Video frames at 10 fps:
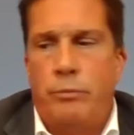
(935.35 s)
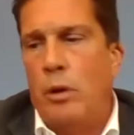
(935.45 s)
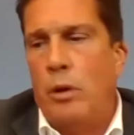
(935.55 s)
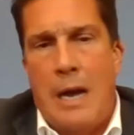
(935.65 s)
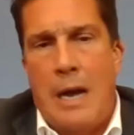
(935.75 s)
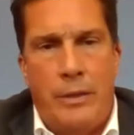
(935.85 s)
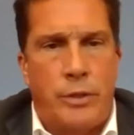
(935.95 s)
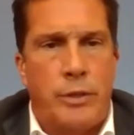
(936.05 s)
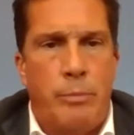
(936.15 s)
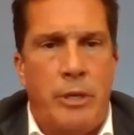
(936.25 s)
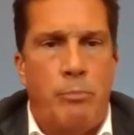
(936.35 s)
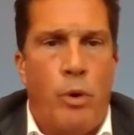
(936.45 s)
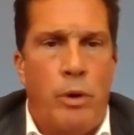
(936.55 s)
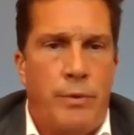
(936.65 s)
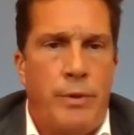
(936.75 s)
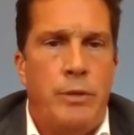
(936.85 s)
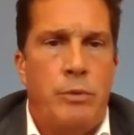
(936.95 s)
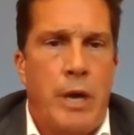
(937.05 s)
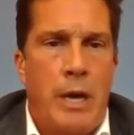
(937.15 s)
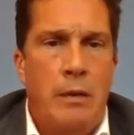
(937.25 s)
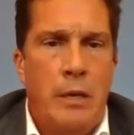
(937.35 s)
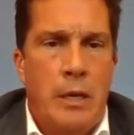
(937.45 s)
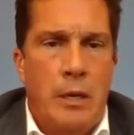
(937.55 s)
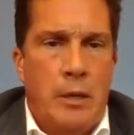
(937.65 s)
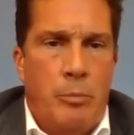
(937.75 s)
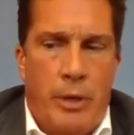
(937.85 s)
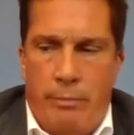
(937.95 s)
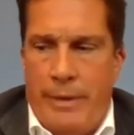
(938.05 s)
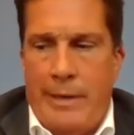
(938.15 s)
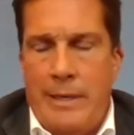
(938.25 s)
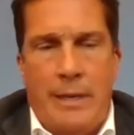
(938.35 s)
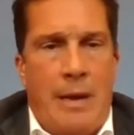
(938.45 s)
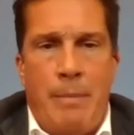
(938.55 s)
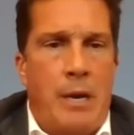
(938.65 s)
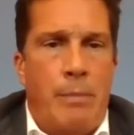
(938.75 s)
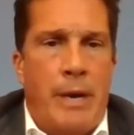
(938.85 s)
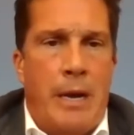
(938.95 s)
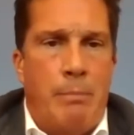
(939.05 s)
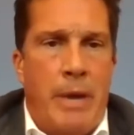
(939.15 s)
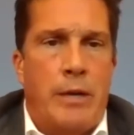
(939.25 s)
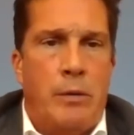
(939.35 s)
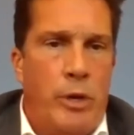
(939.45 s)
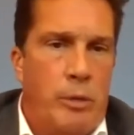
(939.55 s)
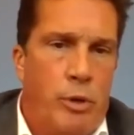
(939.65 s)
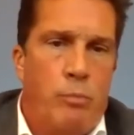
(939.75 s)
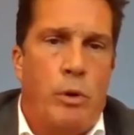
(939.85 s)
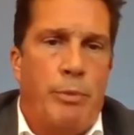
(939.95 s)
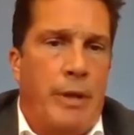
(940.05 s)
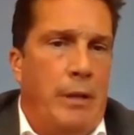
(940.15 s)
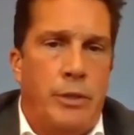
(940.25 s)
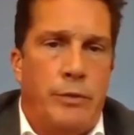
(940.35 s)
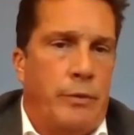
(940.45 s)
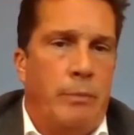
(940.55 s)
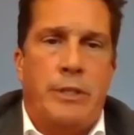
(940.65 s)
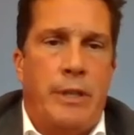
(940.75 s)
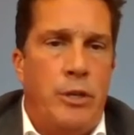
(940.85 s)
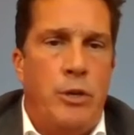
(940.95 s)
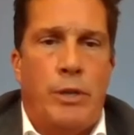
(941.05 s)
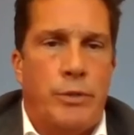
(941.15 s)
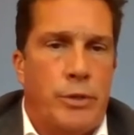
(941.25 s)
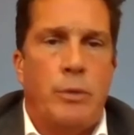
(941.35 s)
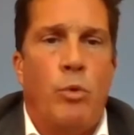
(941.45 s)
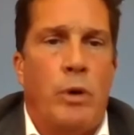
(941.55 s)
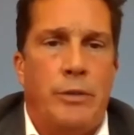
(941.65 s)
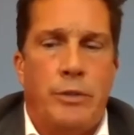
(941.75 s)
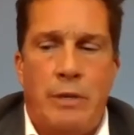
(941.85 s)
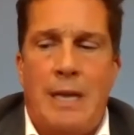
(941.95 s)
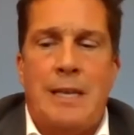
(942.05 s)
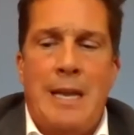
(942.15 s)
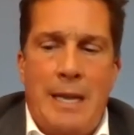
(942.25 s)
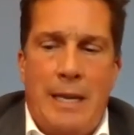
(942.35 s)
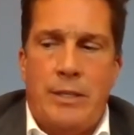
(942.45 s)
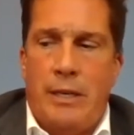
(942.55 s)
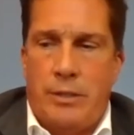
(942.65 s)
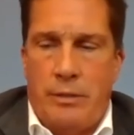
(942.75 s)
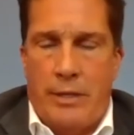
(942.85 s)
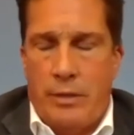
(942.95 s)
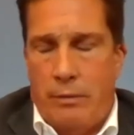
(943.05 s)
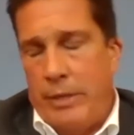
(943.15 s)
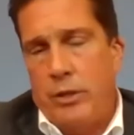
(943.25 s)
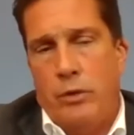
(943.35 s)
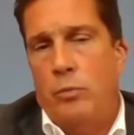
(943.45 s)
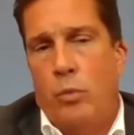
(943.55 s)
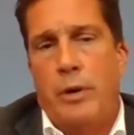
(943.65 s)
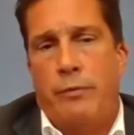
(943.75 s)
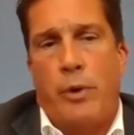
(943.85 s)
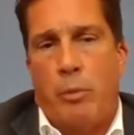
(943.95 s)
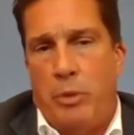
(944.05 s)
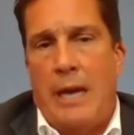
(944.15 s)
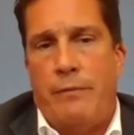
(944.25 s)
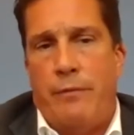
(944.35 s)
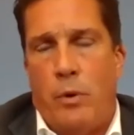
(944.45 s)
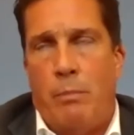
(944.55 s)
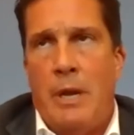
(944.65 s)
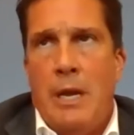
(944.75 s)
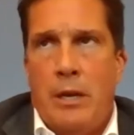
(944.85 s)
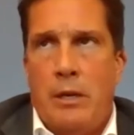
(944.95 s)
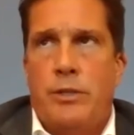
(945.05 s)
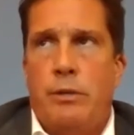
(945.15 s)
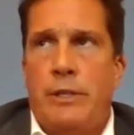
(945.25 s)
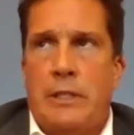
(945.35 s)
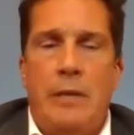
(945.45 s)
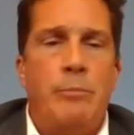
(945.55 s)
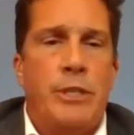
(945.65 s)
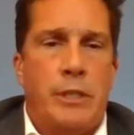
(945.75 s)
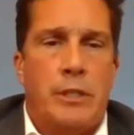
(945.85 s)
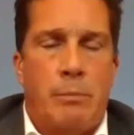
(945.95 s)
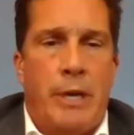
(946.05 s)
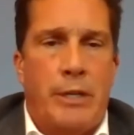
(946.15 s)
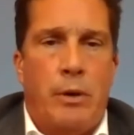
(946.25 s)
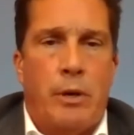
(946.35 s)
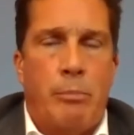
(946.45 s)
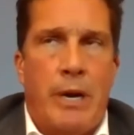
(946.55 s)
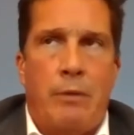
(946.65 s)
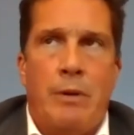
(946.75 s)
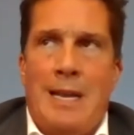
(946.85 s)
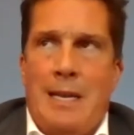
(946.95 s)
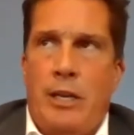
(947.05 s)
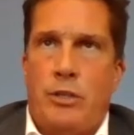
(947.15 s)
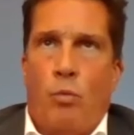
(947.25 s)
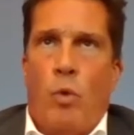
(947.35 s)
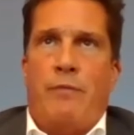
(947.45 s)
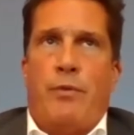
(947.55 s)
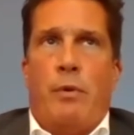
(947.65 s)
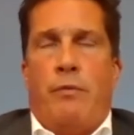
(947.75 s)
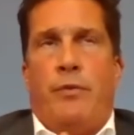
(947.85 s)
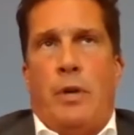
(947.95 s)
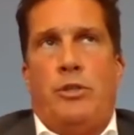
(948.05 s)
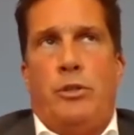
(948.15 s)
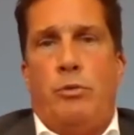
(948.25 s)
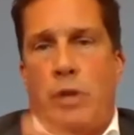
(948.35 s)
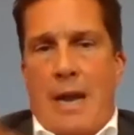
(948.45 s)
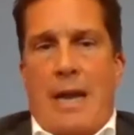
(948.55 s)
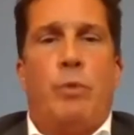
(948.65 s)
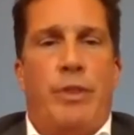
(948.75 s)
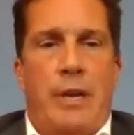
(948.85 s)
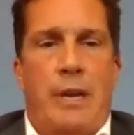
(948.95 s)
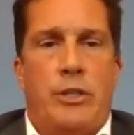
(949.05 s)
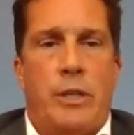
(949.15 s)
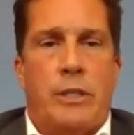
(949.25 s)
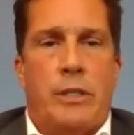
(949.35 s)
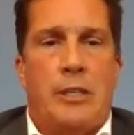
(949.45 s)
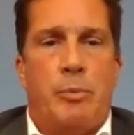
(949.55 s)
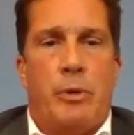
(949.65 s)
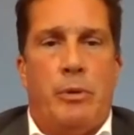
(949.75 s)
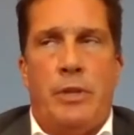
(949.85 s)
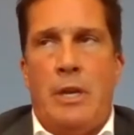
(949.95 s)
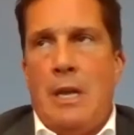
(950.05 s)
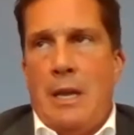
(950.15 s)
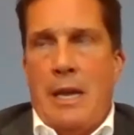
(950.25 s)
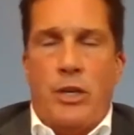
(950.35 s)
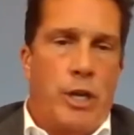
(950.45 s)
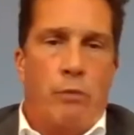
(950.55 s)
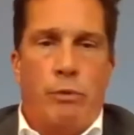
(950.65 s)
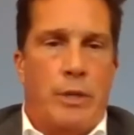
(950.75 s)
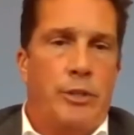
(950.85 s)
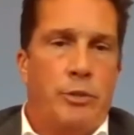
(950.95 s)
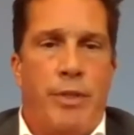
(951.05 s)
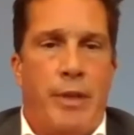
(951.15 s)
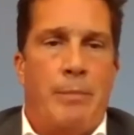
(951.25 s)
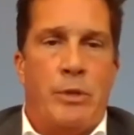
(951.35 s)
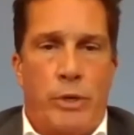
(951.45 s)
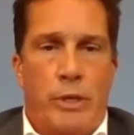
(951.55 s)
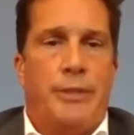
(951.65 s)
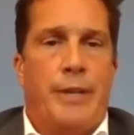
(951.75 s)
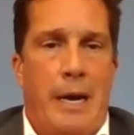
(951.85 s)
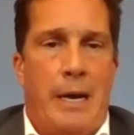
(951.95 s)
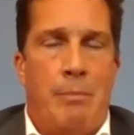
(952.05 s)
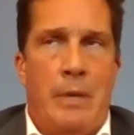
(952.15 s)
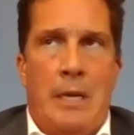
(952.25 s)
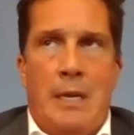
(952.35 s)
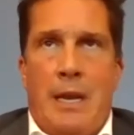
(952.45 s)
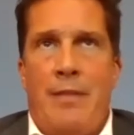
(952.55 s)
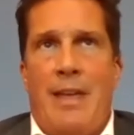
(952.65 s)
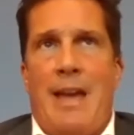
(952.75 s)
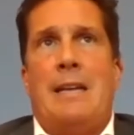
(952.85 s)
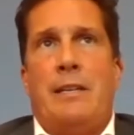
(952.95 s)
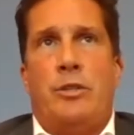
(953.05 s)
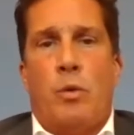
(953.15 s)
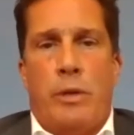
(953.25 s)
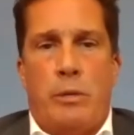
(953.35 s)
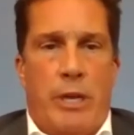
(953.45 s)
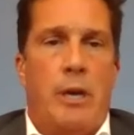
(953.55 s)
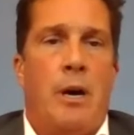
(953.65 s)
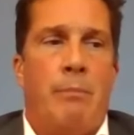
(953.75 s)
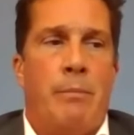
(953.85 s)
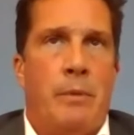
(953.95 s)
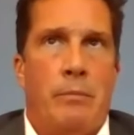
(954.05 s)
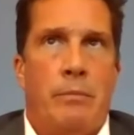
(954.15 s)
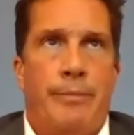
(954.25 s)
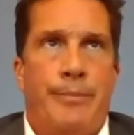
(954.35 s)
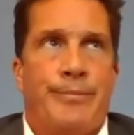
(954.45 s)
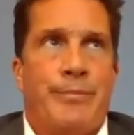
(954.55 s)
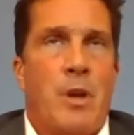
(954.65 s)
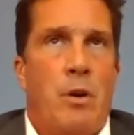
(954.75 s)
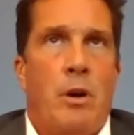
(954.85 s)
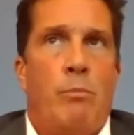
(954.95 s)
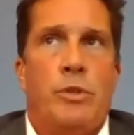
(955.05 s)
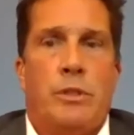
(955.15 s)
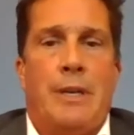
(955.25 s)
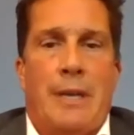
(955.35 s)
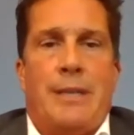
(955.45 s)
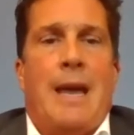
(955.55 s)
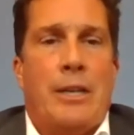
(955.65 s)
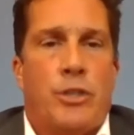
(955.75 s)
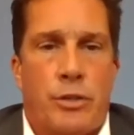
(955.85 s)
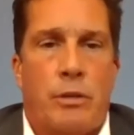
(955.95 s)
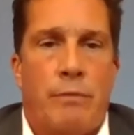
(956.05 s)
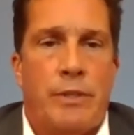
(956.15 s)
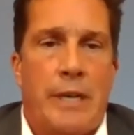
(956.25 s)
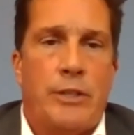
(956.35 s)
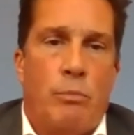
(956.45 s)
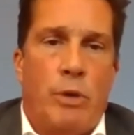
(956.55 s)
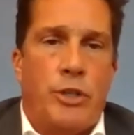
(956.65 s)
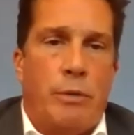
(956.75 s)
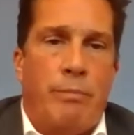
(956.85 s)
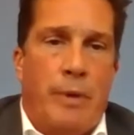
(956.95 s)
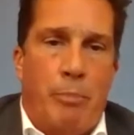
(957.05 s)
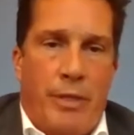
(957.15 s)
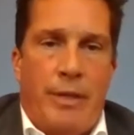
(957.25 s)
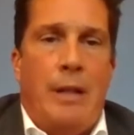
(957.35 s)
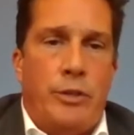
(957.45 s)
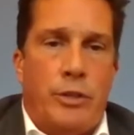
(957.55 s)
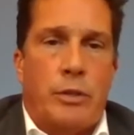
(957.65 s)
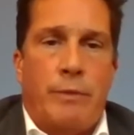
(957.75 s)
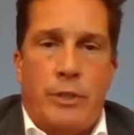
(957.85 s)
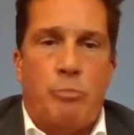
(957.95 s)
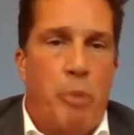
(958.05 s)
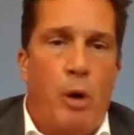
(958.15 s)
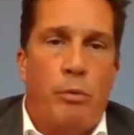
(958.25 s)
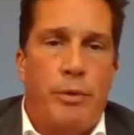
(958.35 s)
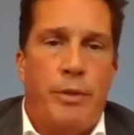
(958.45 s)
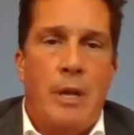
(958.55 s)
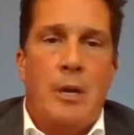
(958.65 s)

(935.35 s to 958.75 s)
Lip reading: Royal College is going to be important for the UK, but in India that may or may not matter, and we could put more pathologists from, let's say, the US or somewhere else. So yes, it's a good word for a platform. And also this LIMS system I talked about is a way for us to connect with the NHS hospitals and share results with them in real time. And that is going to become almost a tech service, not so much a pathology service. It's both.